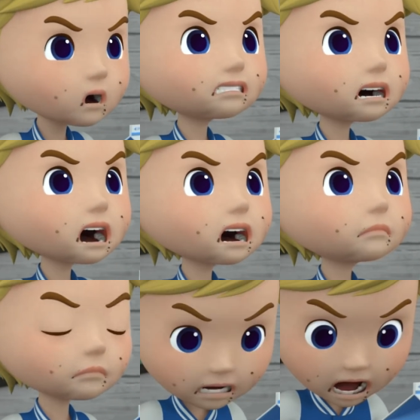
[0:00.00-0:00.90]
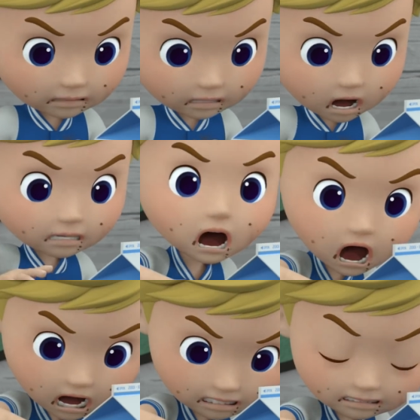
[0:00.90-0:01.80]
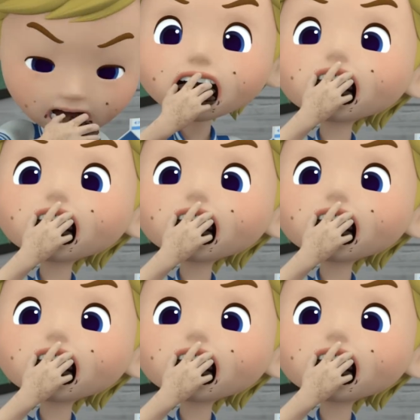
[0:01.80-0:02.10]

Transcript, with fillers: No, I'm not. I'm still starving.